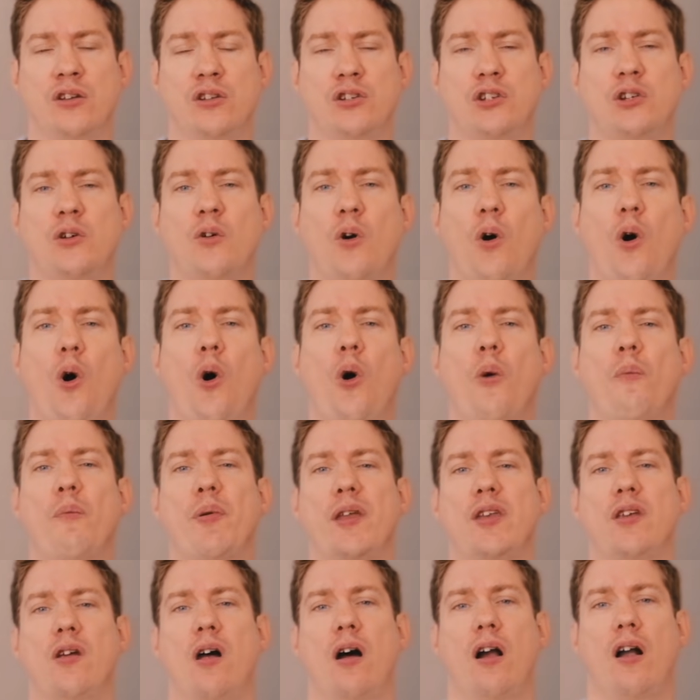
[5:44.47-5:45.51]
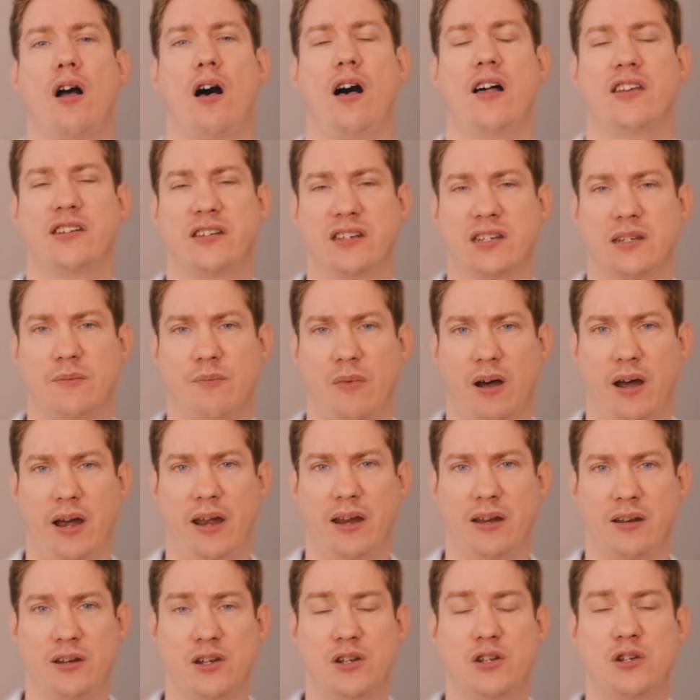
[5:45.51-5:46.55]
to open your unconscious
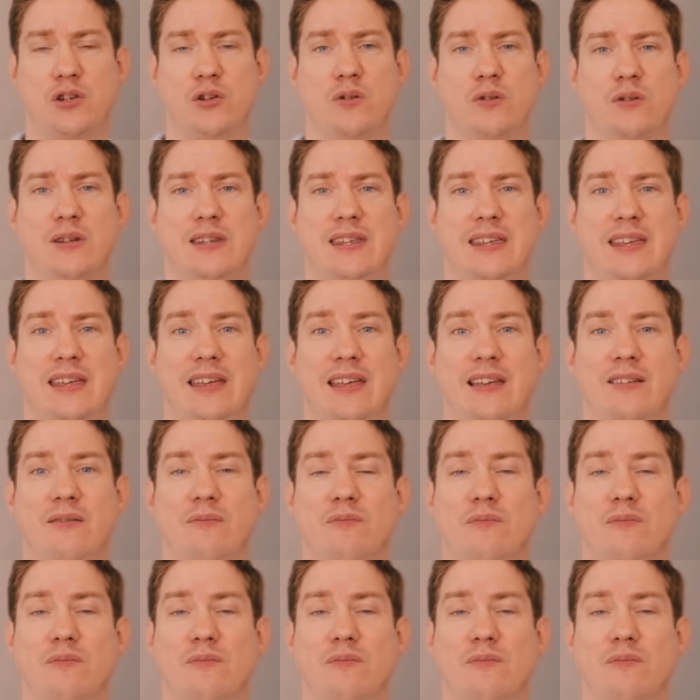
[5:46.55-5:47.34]
mind to the